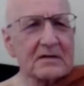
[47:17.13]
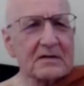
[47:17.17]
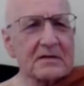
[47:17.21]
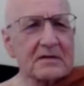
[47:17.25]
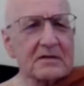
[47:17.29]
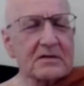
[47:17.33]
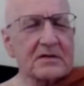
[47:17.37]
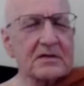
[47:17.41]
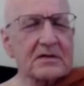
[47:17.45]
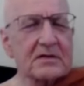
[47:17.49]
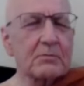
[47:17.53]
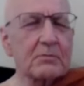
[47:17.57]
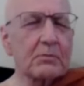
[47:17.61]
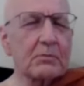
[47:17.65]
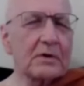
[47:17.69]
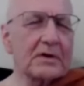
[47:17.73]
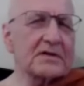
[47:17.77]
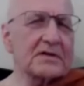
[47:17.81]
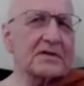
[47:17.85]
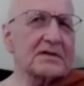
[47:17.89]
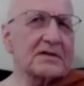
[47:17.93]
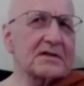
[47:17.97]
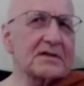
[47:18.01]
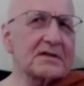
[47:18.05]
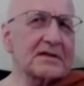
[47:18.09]
So what
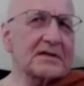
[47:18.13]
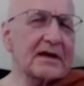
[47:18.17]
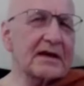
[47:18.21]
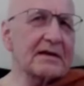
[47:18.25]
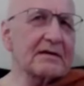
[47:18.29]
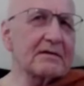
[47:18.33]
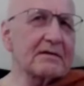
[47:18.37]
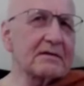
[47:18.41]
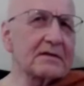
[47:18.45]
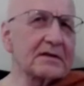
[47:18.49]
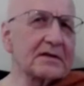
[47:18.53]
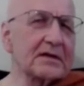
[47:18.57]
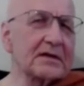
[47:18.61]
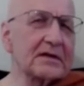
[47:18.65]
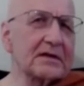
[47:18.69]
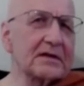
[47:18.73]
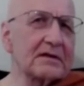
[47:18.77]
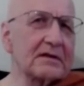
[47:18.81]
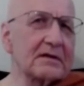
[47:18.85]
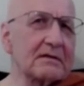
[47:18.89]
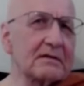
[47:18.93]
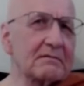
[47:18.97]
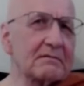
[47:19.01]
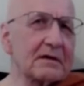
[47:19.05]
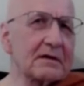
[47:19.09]
is sincerity?
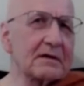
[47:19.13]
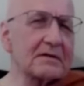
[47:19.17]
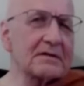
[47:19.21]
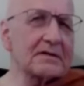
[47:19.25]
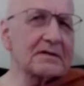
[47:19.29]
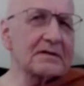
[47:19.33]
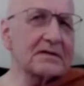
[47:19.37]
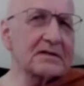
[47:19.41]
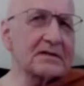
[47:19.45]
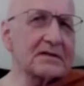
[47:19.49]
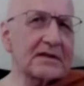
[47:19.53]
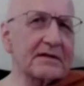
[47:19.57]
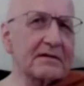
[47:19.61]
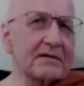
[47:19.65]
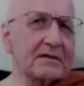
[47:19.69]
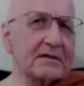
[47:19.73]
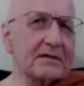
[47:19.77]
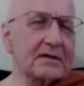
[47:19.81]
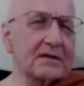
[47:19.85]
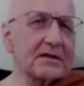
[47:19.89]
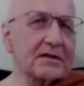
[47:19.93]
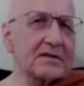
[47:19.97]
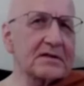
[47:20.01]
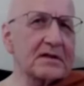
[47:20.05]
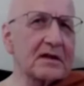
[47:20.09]
Well,
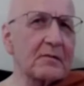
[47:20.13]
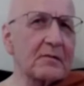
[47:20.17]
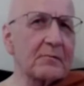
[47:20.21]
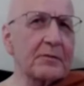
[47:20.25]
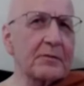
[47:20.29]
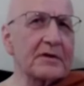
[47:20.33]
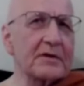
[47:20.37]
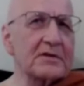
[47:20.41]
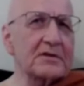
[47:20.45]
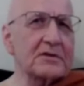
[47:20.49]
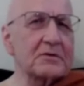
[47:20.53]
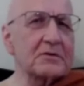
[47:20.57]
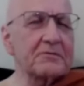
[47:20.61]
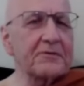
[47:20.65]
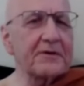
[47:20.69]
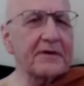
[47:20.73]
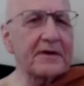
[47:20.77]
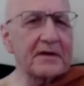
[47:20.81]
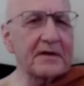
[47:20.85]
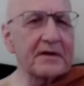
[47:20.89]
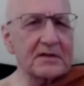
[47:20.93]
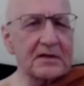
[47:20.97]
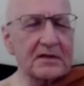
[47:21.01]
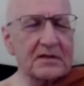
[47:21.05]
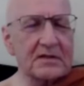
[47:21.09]
sincerity is not being
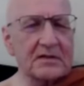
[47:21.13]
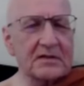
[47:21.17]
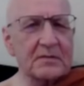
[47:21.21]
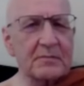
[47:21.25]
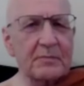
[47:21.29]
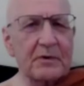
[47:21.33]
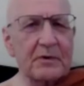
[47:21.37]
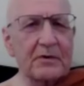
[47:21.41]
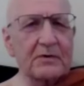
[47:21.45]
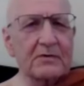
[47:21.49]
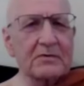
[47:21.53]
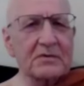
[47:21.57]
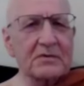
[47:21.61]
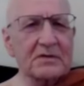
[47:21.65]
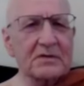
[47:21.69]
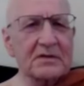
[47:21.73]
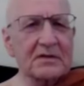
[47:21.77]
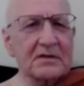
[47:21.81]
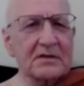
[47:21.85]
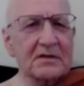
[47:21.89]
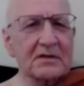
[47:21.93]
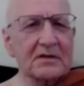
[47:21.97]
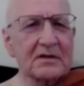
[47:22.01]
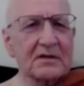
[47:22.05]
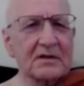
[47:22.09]
two-faced, I suppose.
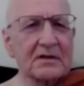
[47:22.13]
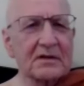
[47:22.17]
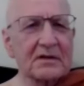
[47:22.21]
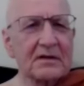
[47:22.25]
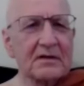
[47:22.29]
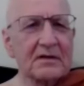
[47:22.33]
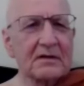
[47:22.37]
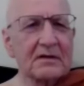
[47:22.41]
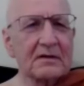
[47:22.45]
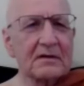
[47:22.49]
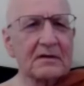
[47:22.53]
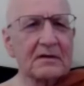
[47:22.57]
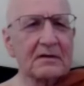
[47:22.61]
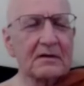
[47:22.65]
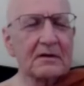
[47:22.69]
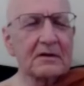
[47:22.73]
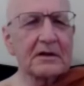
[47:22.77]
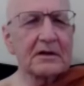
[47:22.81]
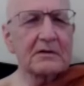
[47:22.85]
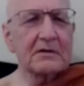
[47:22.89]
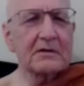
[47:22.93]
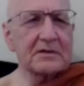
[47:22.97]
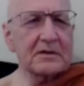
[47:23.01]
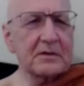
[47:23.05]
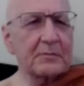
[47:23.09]

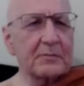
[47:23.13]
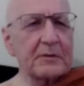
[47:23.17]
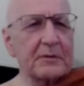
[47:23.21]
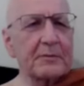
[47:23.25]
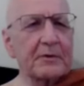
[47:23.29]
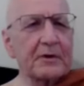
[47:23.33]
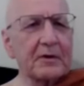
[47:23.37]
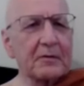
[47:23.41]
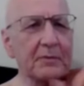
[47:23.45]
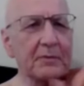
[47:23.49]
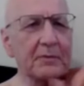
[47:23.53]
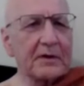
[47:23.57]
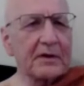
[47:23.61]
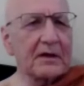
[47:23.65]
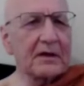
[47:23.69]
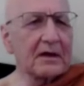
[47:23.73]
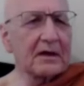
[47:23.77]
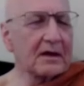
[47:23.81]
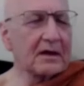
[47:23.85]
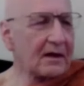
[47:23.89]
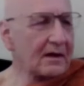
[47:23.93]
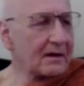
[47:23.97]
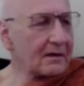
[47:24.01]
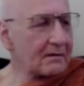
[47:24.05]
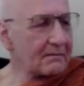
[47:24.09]
You know, some people can
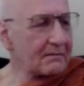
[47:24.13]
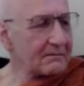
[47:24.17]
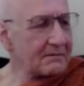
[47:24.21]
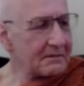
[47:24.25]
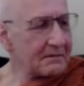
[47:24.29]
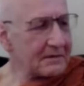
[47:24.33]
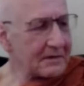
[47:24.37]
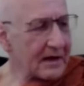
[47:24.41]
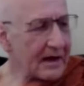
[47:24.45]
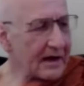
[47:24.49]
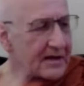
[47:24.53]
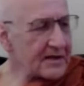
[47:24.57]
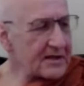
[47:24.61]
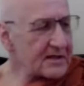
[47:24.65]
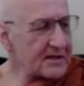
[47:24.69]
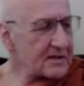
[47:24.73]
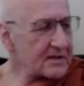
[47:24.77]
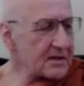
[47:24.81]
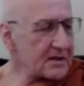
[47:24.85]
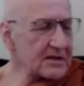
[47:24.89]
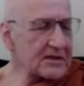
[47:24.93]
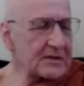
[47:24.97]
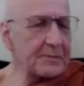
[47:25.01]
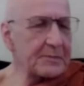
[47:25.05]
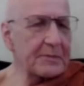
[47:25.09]
be nice
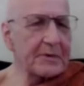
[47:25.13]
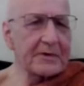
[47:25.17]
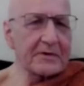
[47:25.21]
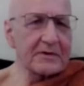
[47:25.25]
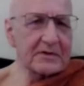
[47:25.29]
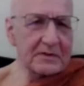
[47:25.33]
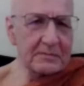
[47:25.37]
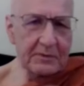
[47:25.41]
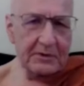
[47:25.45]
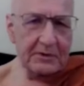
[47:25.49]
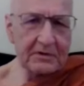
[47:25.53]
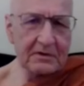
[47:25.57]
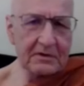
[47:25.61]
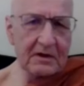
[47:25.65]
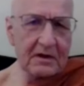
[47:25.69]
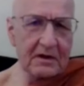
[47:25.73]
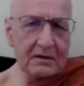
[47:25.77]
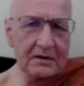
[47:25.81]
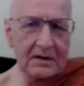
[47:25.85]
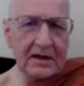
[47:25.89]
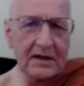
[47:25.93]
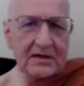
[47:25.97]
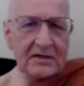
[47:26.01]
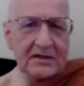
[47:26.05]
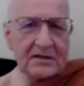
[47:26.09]
to this person, but
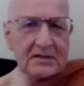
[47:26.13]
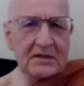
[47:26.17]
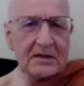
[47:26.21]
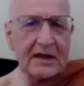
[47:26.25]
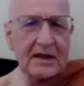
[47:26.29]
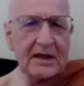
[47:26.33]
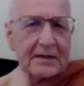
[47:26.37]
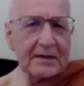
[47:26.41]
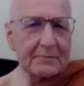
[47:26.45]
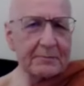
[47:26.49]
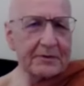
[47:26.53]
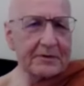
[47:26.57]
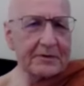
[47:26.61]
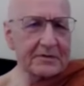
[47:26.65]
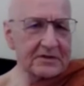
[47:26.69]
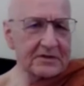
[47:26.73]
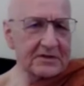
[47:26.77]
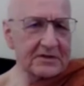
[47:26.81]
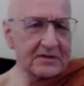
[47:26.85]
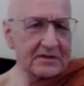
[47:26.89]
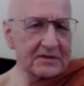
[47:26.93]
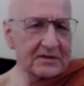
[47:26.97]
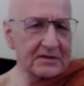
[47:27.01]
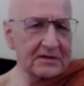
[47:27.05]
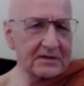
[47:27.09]
not nice to that
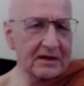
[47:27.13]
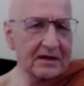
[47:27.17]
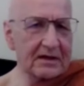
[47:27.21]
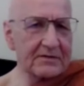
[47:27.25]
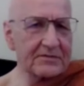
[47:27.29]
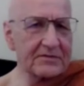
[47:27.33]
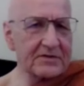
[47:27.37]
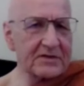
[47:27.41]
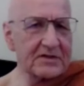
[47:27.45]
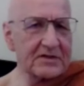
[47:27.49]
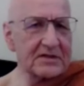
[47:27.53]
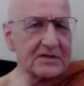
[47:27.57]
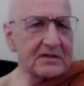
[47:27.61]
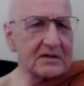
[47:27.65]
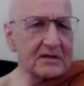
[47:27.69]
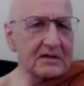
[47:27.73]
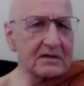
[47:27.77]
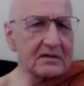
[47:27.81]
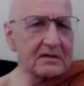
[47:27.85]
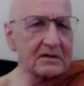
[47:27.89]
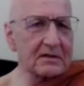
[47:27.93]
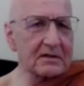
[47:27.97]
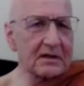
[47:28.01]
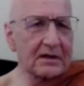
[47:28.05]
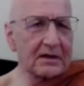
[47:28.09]
person, kind of
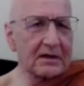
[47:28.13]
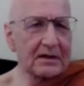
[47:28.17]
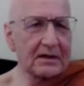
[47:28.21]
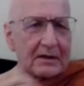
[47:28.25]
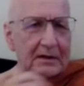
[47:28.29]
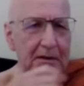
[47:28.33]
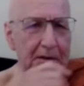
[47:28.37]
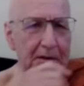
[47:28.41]
cynical.